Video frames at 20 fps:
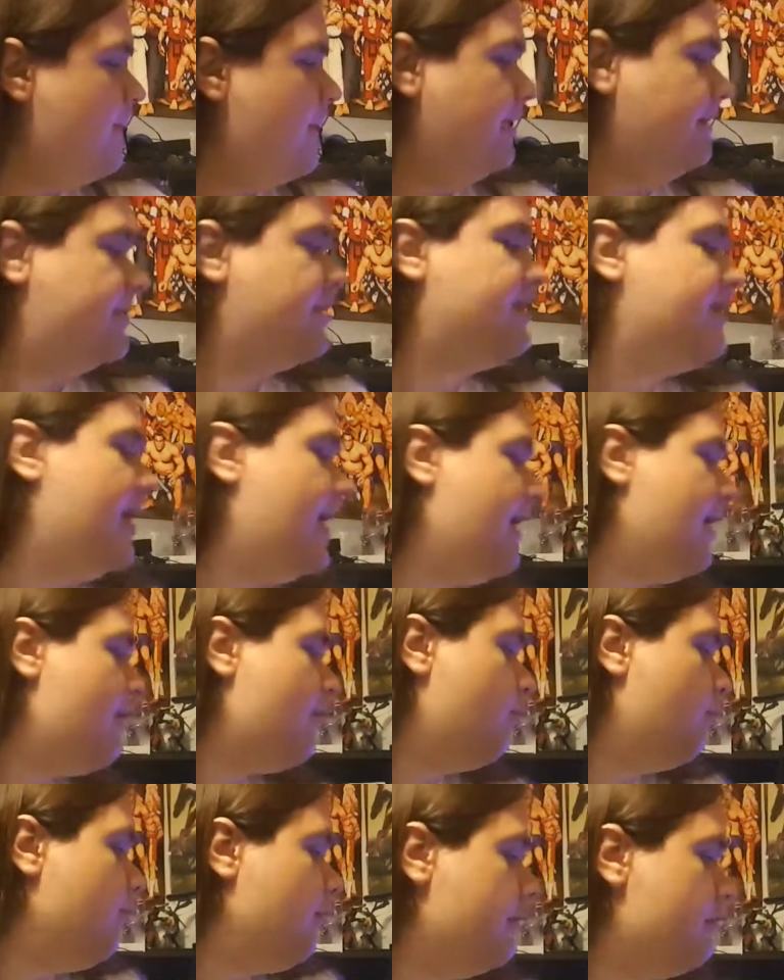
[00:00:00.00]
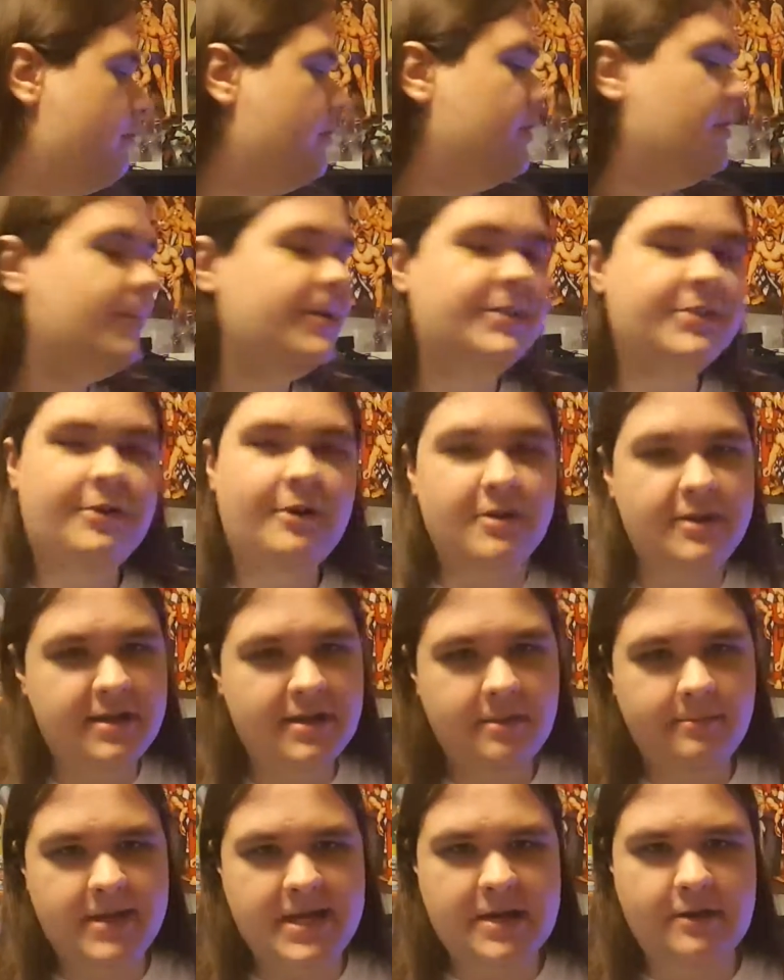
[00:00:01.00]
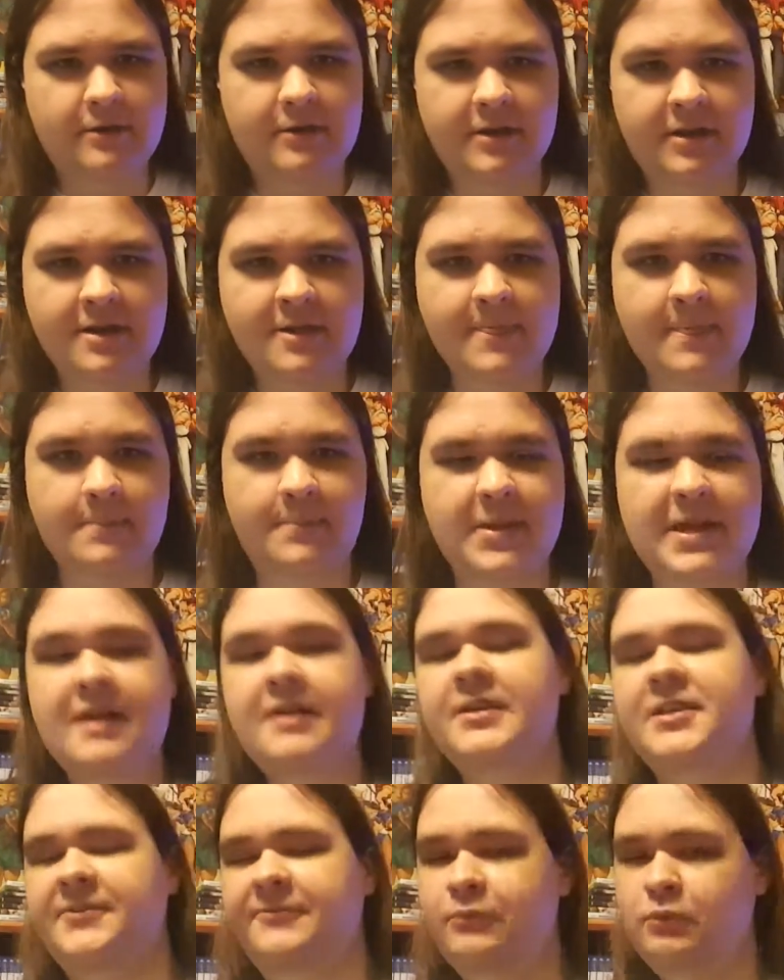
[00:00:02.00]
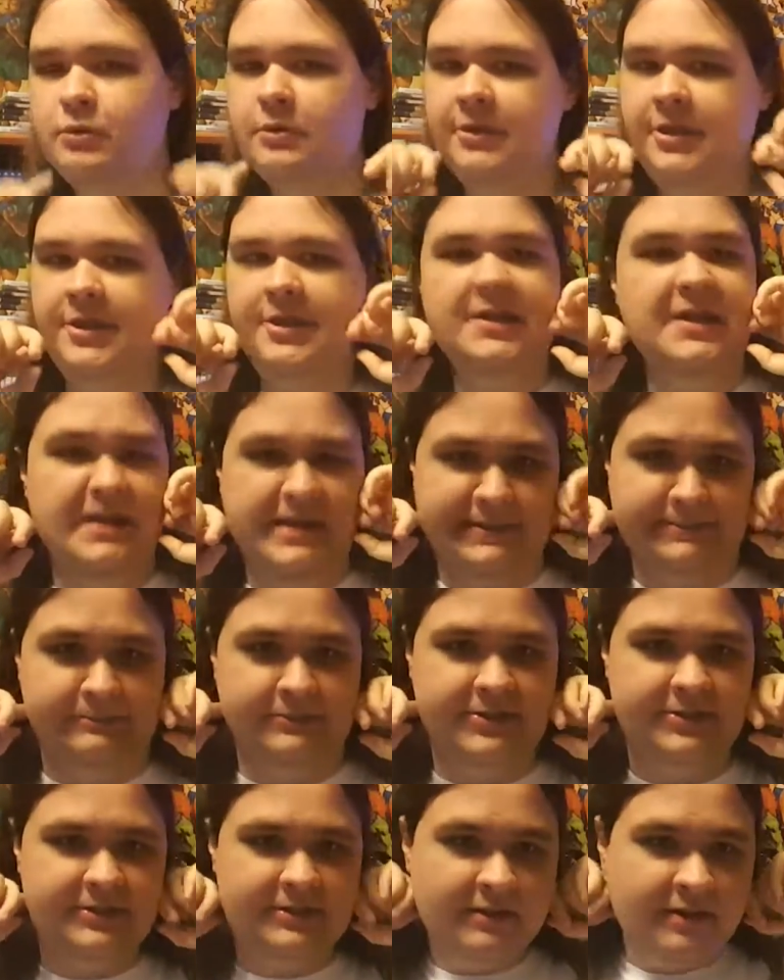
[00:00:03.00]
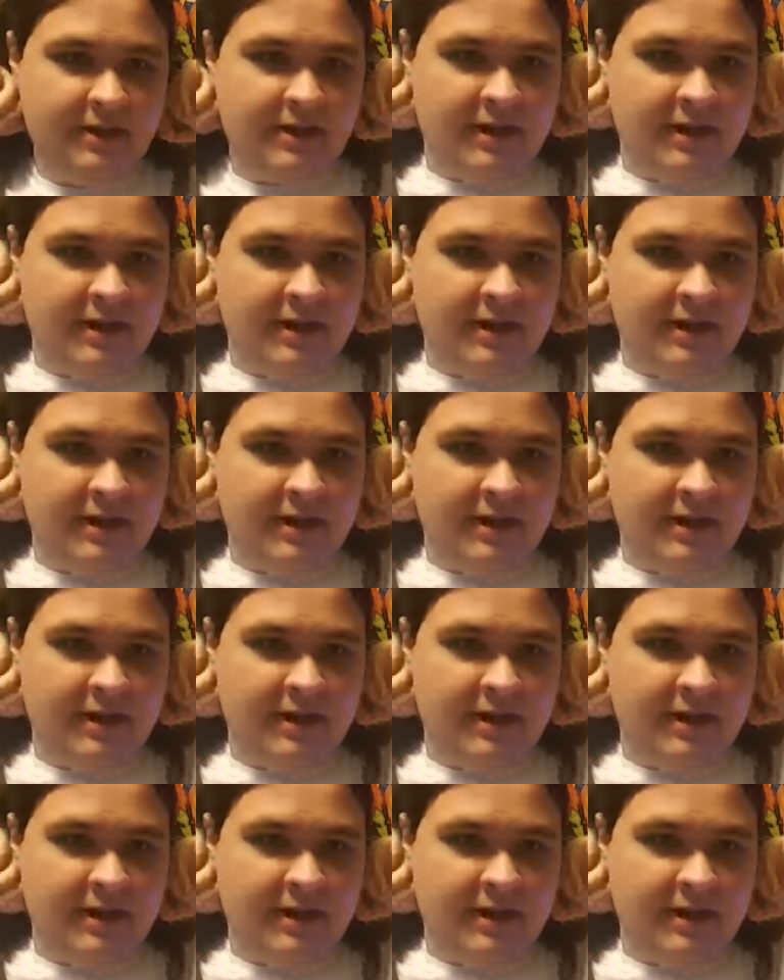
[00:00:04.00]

Today we're going to be talking about the PS4 themes,